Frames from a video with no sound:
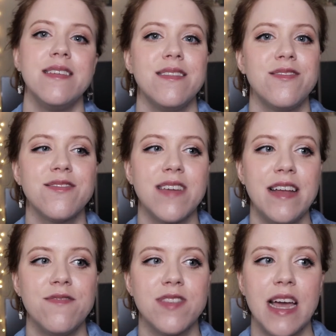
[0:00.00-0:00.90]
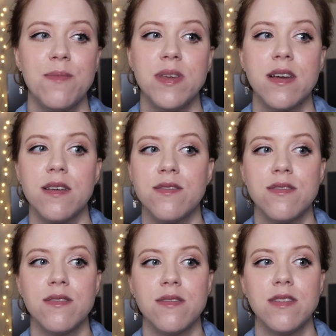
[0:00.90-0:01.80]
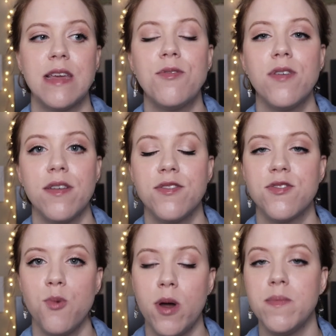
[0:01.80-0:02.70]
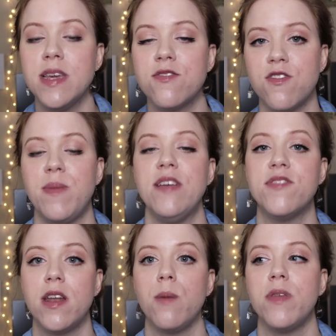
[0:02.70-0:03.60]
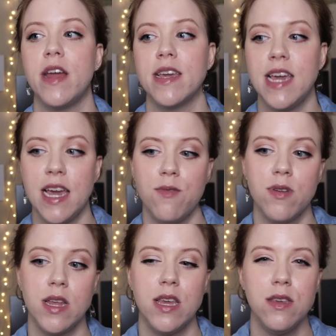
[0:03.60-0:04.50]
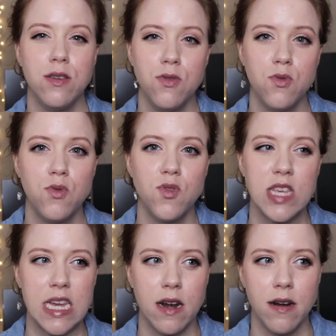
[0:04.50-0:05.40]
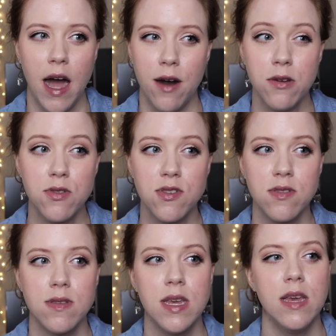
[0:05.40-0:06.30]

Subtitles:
It's just kind of sad because the tablecloth is the one piece from my setup that I can't really use in our house.